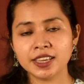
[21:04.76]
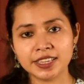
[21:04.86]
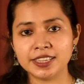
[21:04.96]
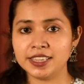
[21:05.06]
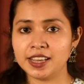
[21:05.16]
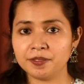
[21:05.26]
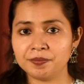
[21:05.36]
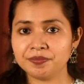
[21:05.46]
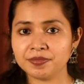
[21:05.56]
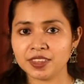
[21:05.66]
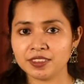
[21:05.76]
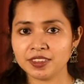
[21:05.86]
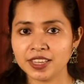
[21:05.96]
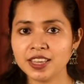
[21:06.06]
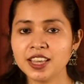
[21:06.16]
India
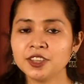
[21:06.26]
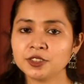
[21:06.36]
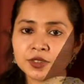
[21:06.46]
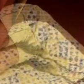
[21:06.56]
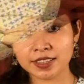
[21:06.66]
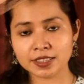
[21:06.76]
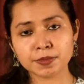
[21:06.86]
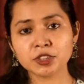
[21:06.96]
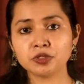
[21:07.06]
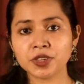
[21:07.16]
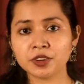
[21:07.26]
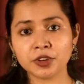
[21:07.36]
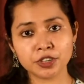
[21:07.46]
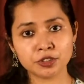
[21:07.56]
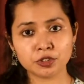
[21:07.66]
okay so this much we are
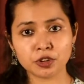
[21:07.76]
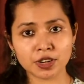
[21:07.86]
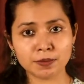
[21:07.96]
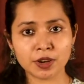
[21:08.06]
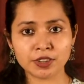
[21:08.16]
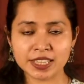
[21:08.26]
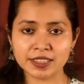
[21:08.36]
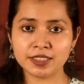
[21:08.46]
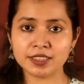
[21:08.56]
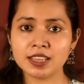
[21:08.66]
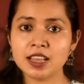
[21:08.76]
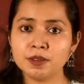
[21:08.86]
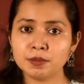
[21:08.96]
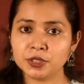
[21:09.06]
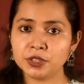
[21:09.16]
going to talk about in this
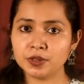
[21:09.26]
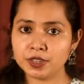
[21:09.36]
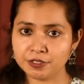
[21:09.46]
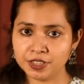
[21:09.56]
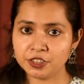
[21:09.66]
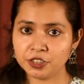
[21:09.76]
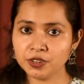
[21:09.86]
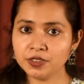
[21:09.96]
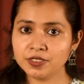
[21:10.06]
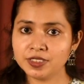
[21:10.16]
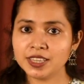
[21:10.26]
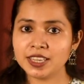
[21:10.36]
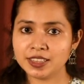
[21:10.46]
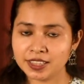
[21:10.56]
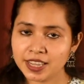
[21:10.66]
particular video
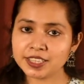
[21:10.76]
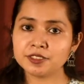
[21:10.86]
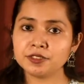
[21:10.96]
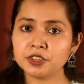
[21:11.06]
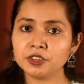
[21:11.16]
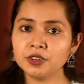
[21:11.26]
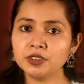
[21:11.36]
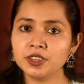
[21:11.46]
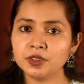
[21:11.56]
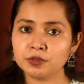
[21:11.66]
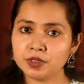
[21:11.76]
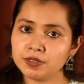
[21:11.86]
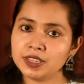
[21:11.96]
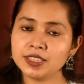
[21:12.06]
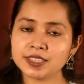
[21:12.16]
in the next video we
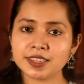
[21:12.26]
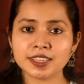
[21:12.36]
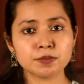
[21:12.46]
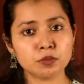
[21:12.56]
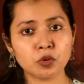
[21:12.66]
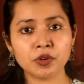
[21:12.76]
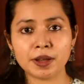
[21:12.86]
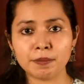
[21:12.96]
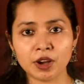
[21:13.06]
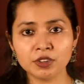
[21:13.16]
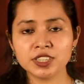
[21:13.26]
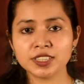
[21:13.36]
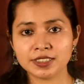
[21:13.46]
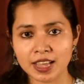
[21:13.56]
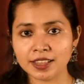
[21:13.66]
will discuss more about
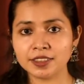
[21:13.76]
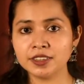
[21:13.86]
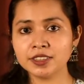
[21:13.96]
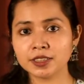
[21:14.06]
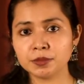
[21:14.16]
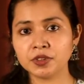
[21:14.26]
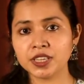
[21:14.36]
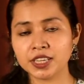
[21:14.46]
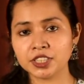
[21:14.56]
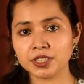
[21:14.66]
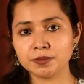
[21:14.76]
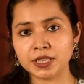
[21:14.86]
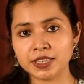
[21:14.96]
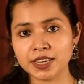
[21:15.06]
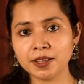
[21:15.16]
other communication
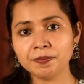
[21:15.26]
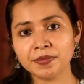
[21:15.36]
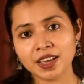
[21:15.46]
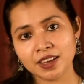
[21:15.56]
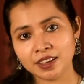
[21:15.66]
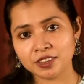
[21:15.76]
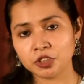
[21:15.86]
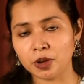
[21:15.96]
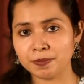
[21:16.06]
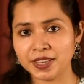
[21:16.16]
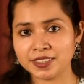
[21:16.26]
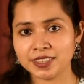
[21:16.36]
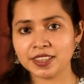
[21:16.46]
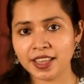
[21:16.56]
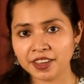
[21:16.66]
media topics
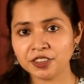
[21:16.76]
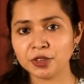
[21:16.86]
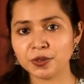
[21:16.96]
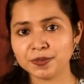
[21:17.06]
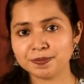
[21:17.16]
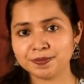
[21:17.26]
thank you